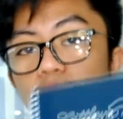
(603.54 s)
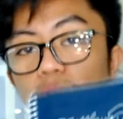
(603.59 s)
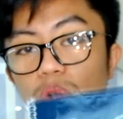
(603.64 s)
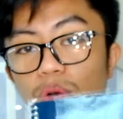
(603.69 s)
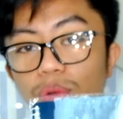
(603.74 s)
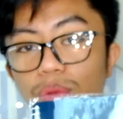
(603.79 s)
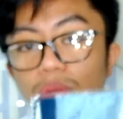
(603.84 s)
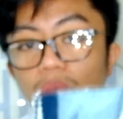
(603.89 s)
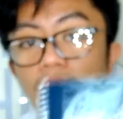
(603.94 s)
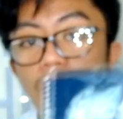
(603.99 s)

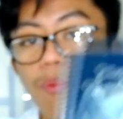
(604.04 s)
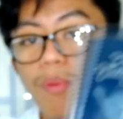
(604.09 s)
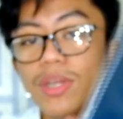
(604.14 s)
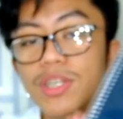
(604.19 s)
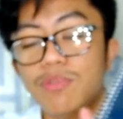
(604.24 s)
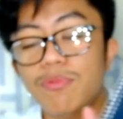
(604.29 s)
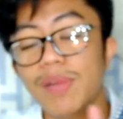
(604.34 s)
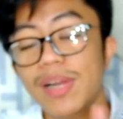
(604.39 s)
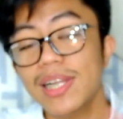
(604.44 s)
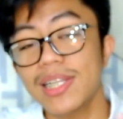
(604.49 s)
note,
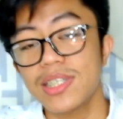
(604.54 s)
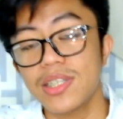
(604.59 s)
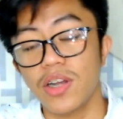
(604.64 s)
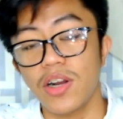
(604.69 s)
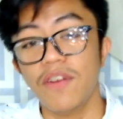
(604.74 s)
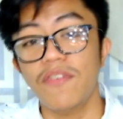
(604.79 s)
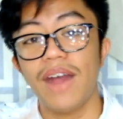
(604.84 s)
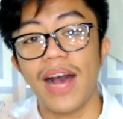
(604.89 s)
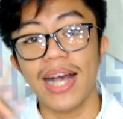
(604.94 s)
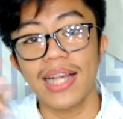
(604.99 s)
which will
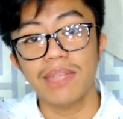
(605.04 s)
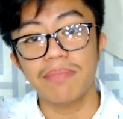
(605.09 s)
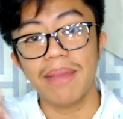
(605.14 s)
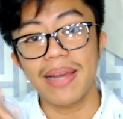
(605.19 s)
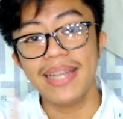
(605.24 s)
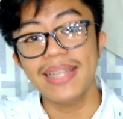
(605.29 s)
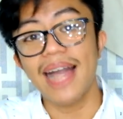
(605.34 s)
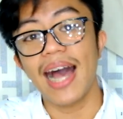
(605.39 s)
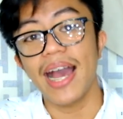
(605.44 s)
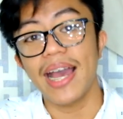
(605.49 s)
serve as
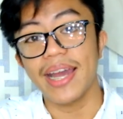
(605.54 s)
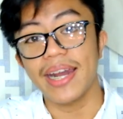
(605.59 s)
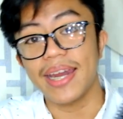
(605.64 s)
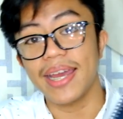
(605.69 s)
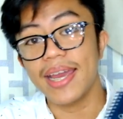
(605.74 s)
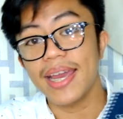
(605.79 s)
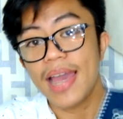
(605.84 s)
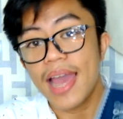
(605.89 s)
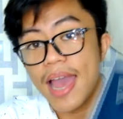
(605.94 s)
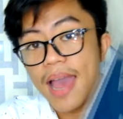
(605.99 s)
my diary